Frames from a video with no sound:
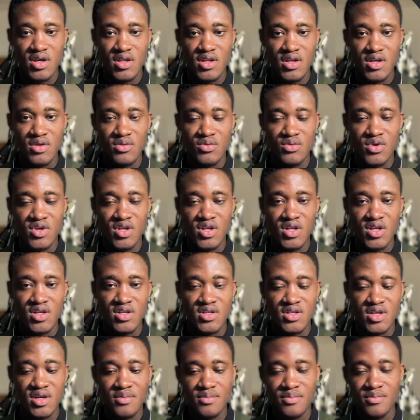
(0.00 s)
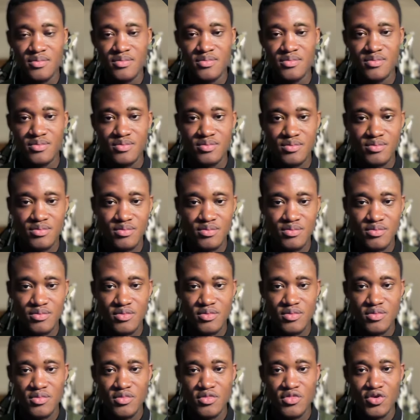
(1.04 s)
then we need some
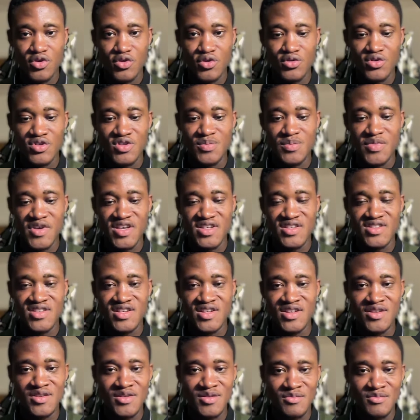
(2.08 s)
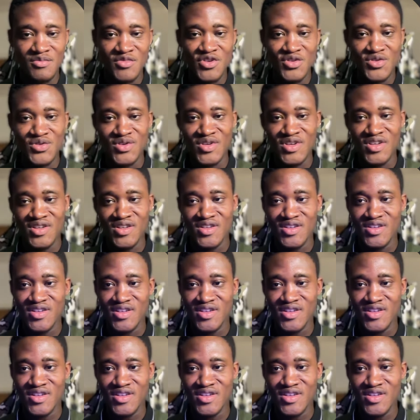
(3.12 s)
good spacing between